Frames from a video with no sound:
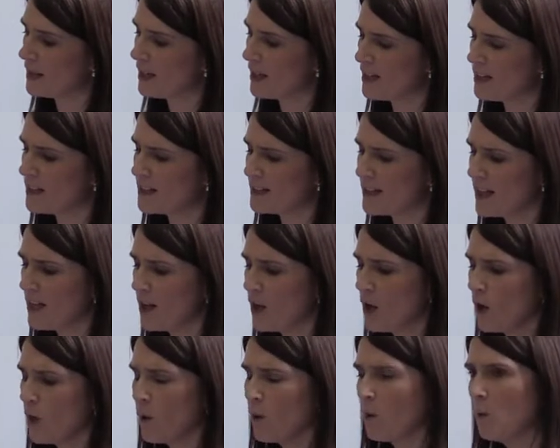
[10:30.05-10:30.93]
carers,
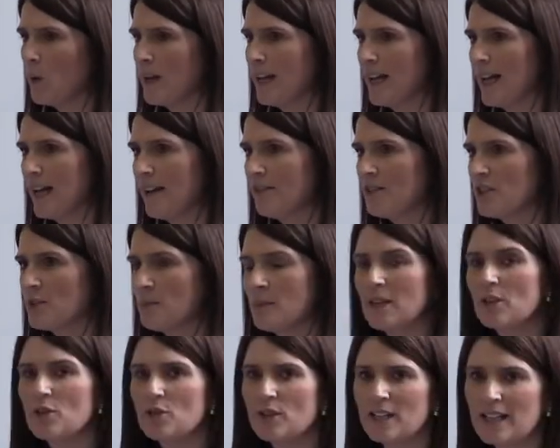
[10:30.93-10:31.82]
we have to
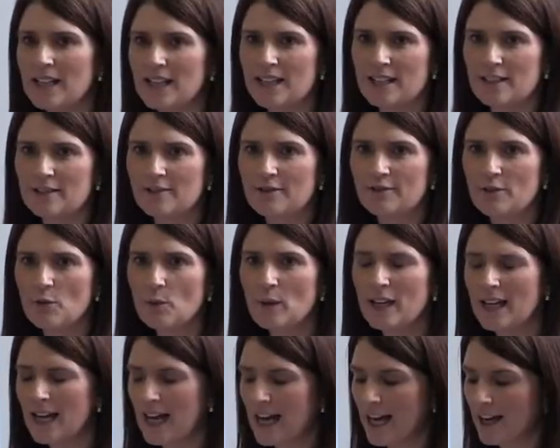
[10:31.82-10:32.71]
be creative.
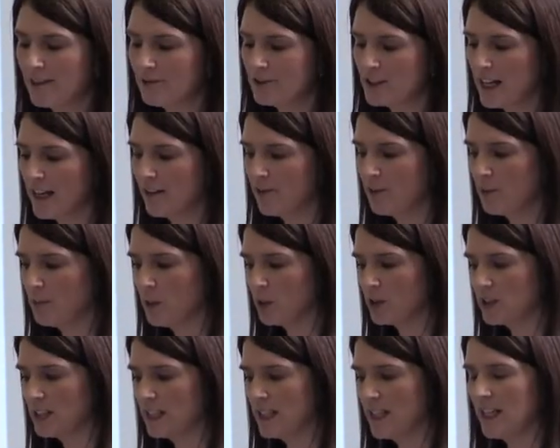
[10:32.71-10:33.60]
We have to have a
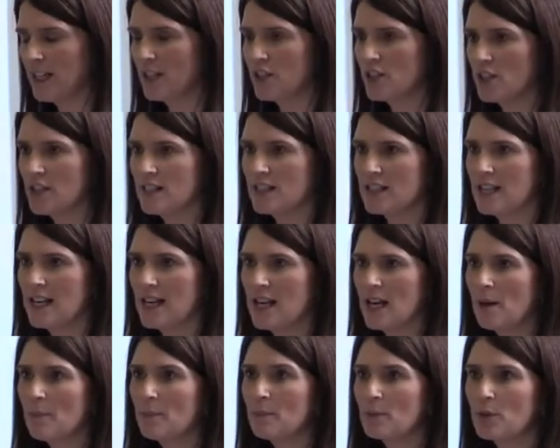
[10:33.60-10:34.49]

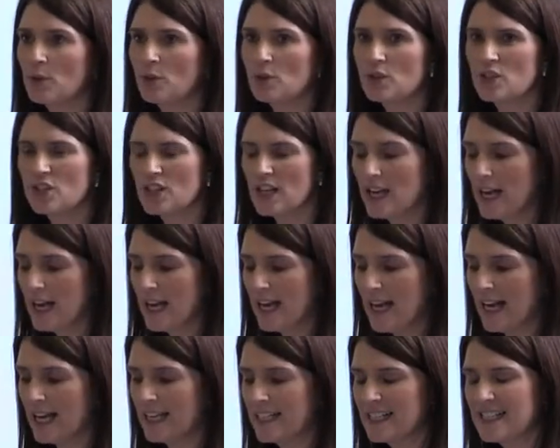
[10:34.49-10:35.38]
multi-agency approach
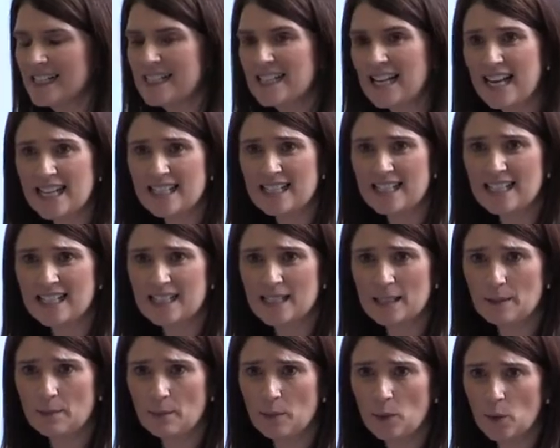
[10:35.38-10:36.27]
in assessing and
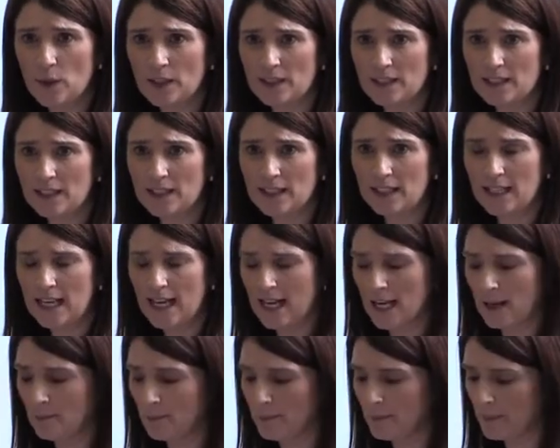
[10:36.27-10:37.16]
supporting
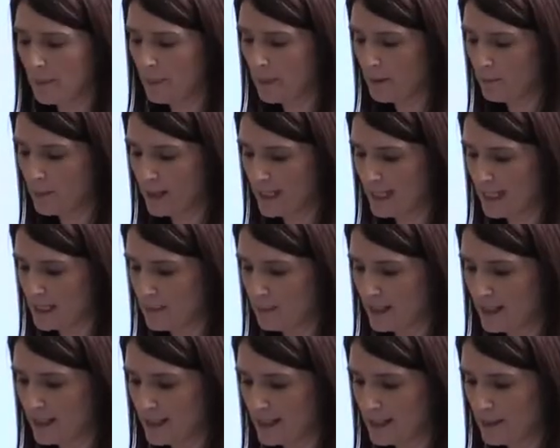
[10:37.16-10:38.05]
the
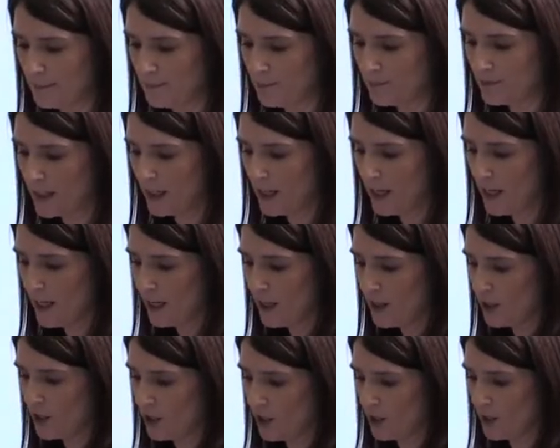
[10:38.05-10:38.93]
placements.
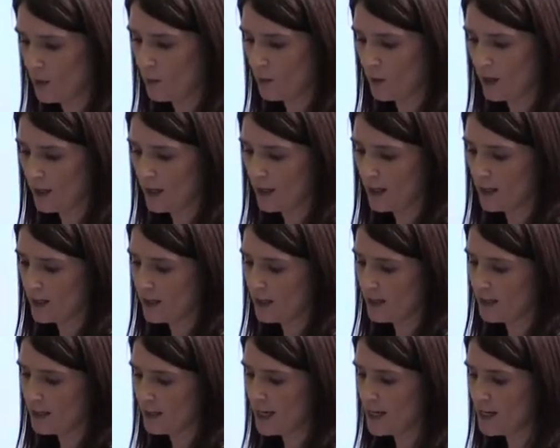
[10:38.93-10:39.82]
You know, older
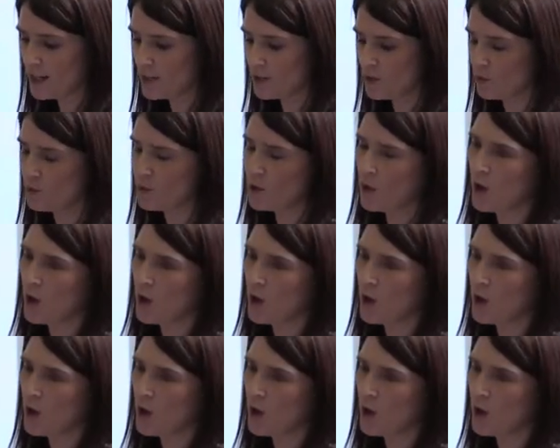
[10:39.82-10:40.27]
carers